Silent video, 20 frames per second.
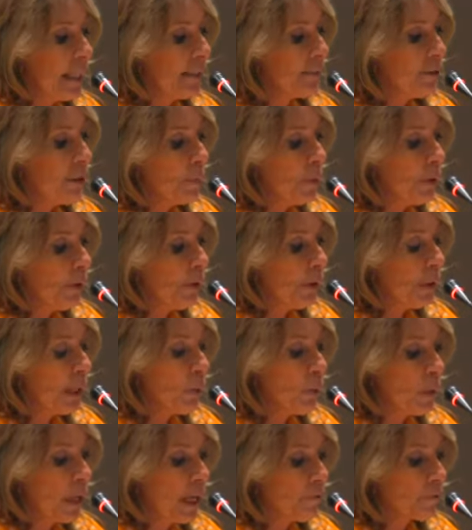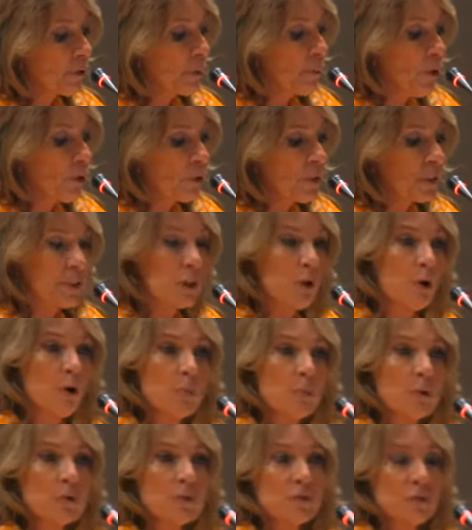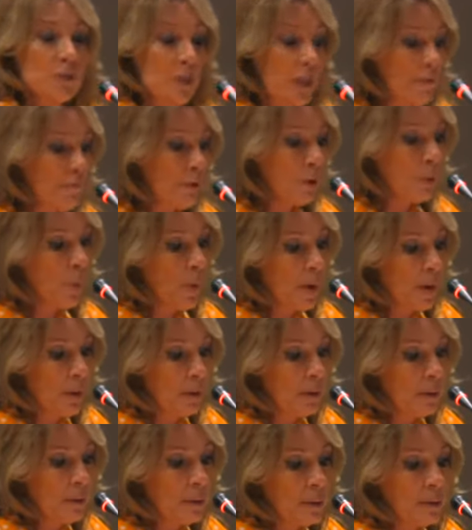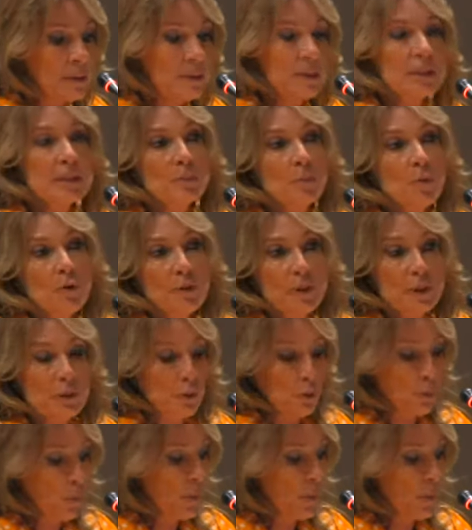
Latin America, we have democracy almost everywhere since more than